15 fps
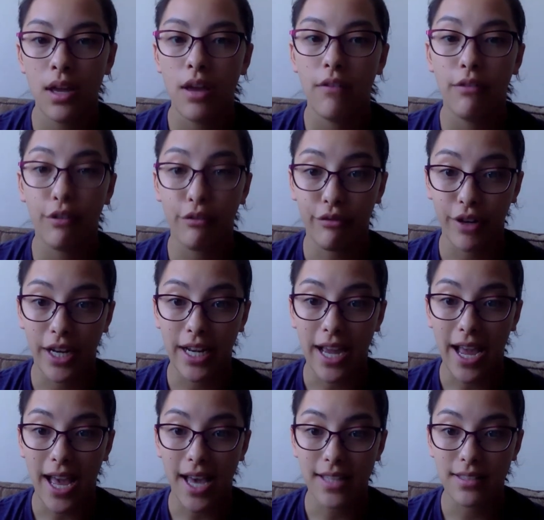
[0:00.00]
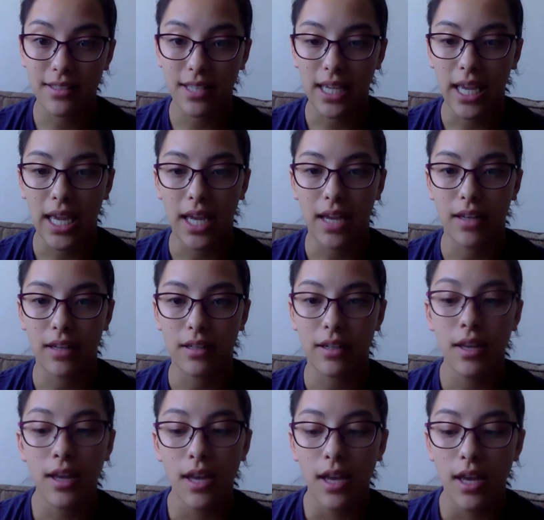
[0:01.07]
feel free to ask, and
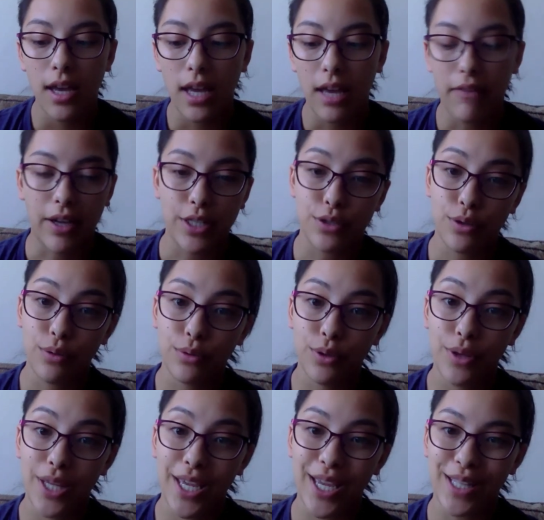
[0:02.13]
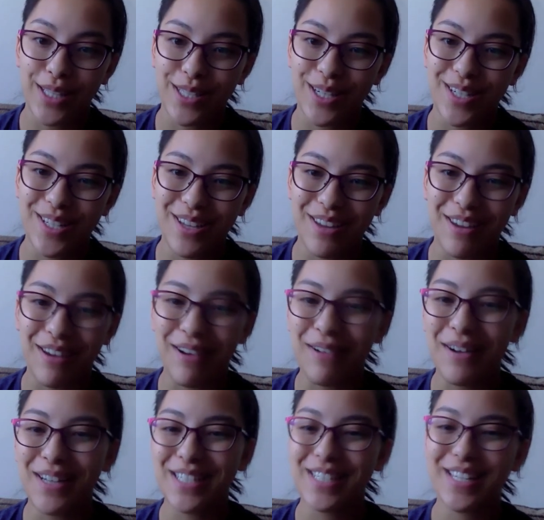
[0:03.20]
if I don't know the answer to your
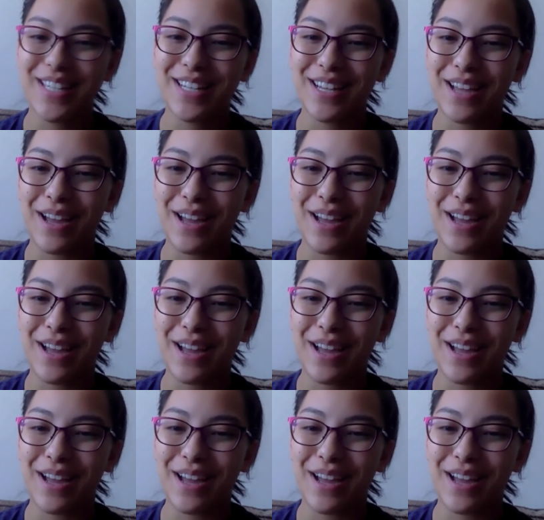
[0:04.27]
question,